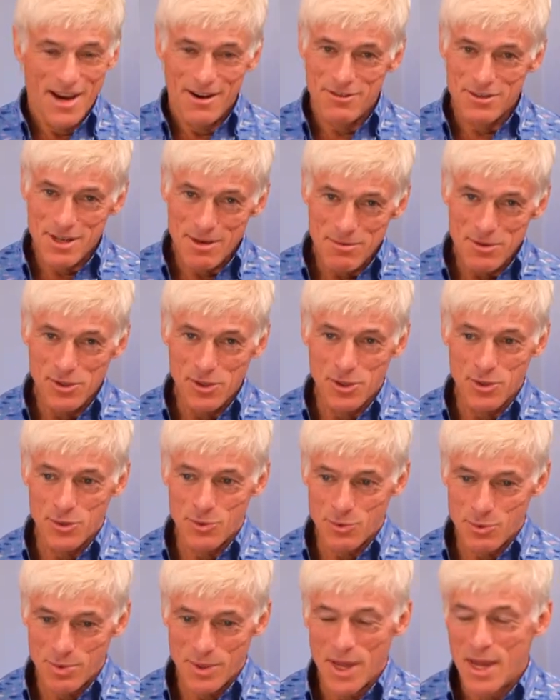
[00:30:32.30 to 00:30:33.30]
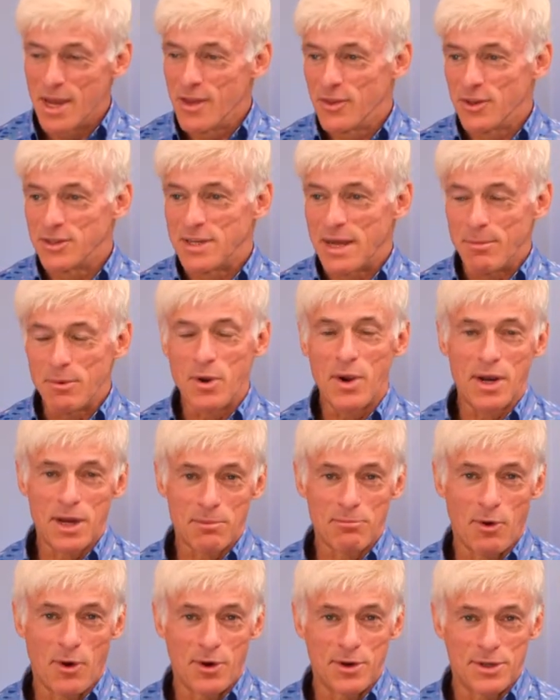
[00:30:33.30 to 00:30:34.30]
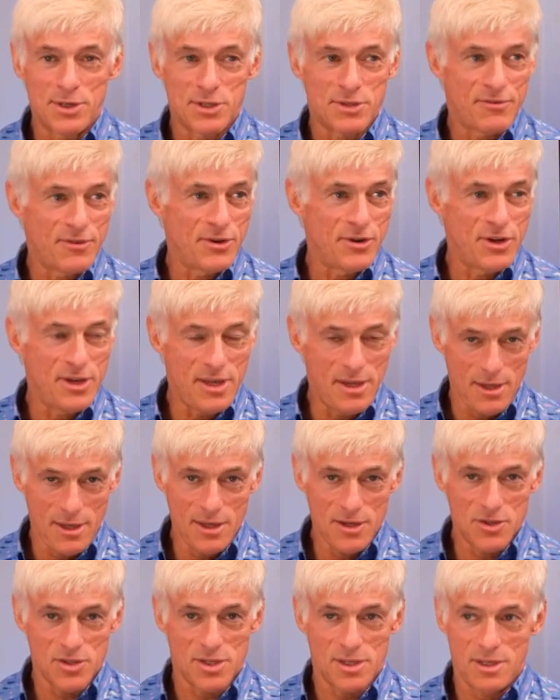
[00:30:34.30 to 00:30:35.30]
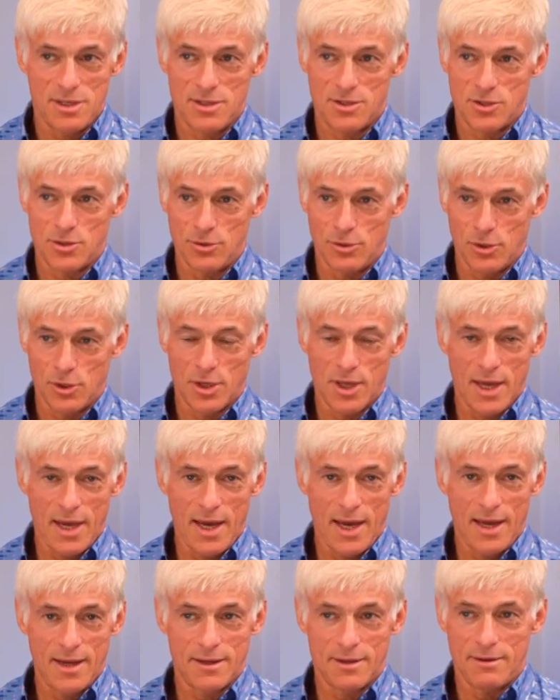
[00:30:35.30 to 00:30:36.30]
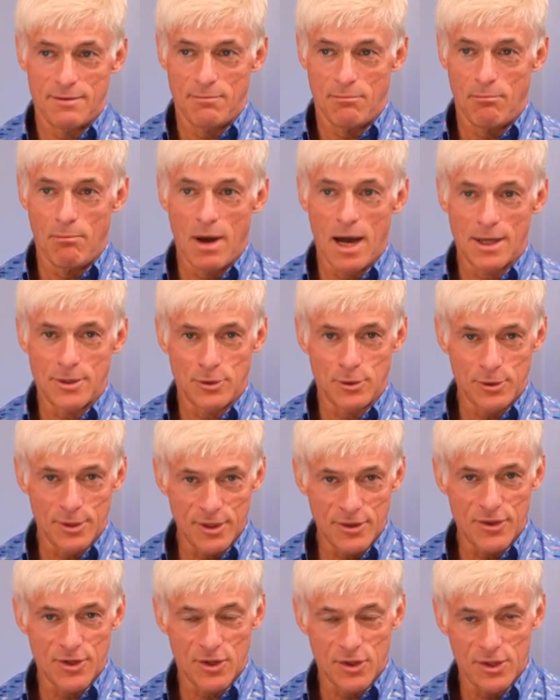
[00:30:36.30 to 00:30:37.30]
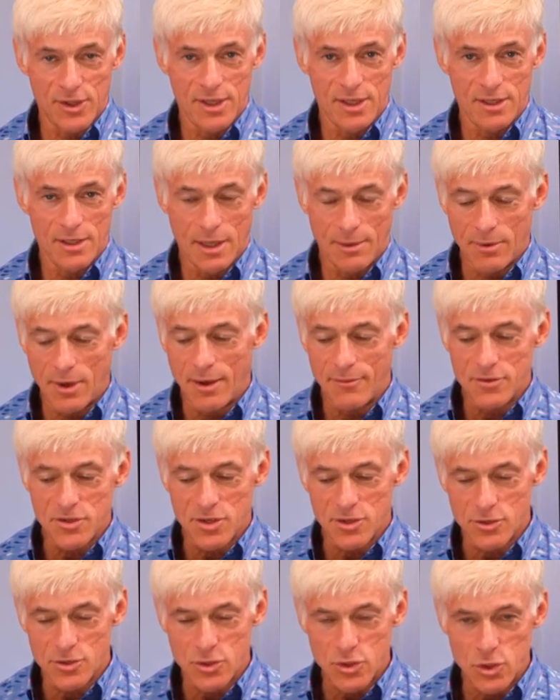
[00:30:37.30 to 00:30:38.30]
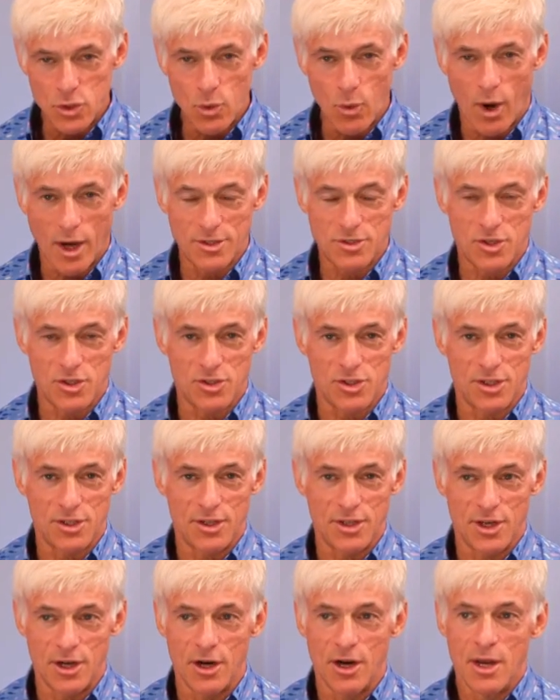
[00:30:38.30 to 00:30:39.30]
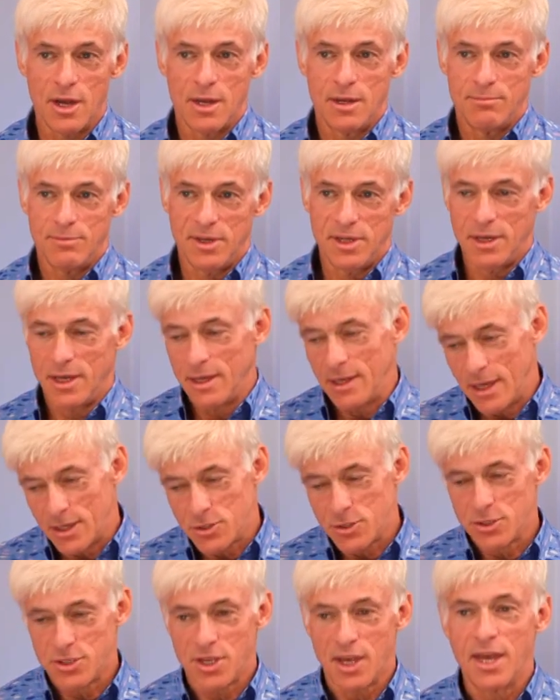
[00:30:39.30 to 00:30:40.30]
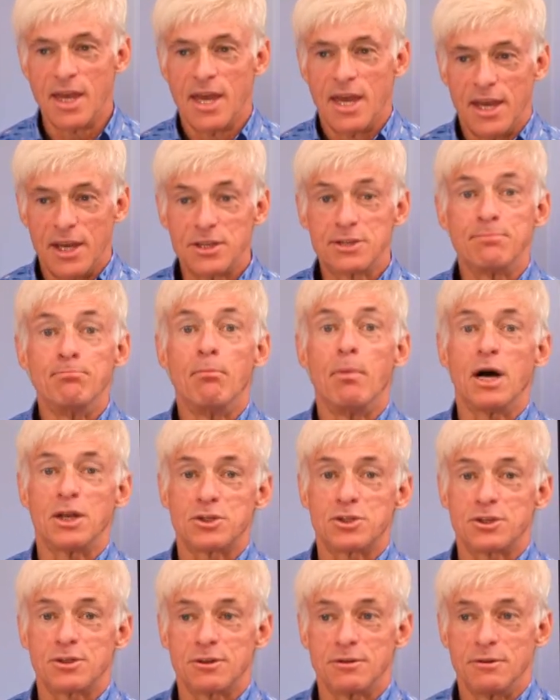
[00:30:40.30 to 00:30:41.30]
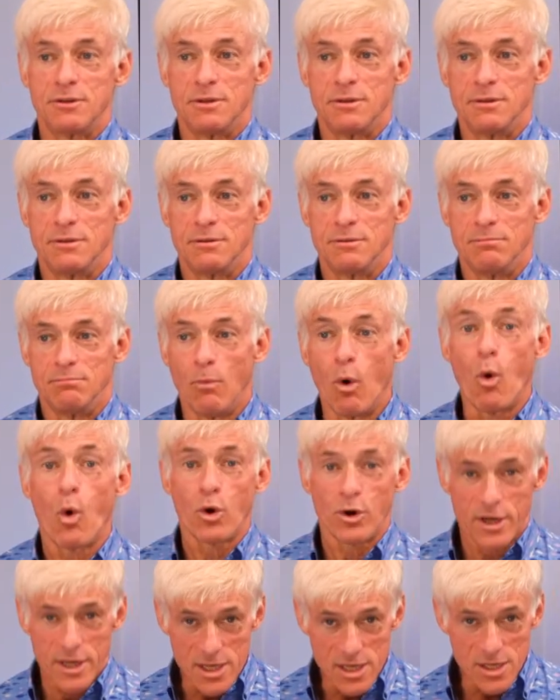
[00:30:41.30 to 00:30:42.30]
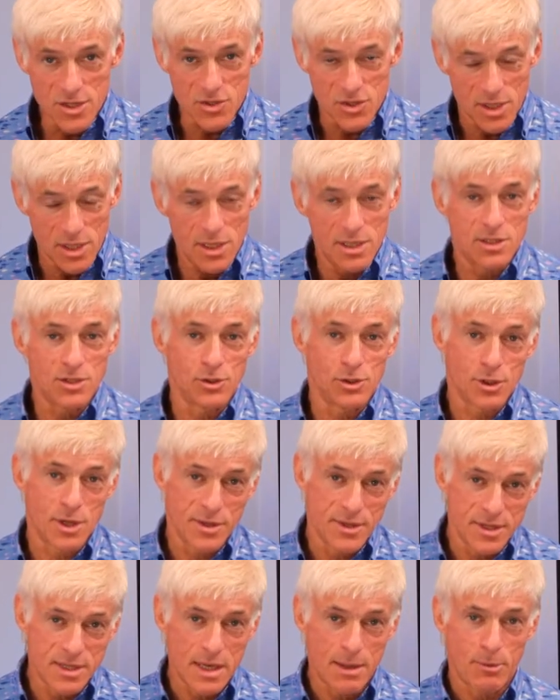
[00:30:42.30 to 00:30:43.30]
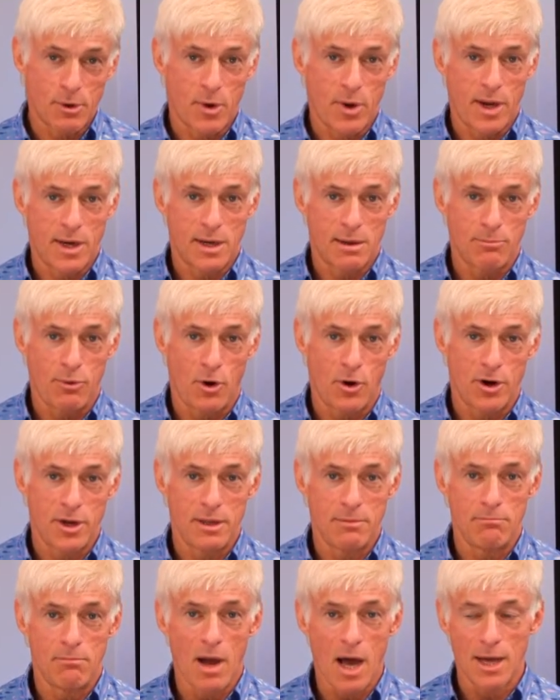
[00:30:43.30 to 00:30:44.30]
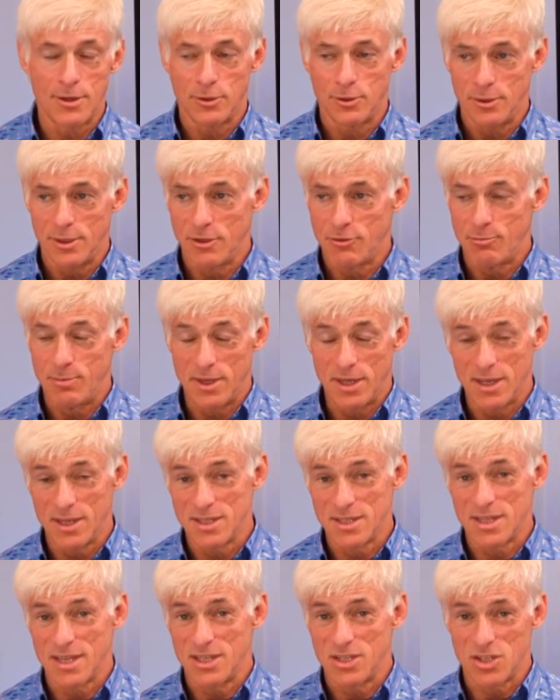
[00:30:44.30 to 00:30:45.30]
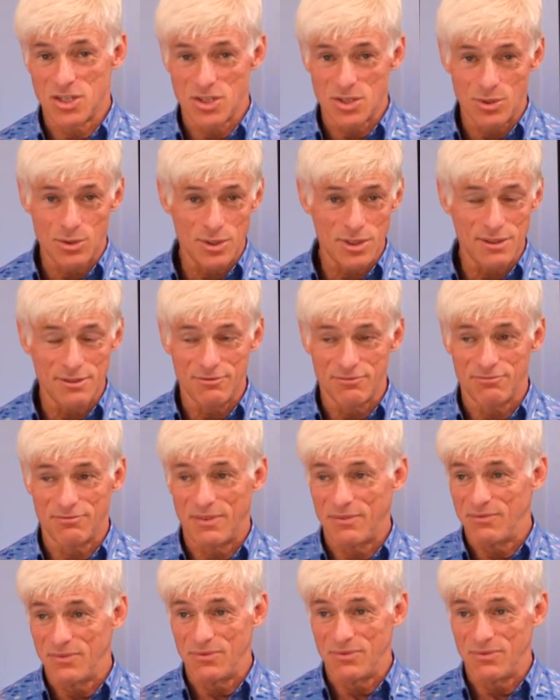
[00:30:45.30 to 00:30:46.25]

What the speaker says: Every time you look at the Democratic Party is very easy to look at monolithically. I mean, obviously, there's nuances in there. But I should say it's much more easy to look at the Democratic Party monolith because they sort of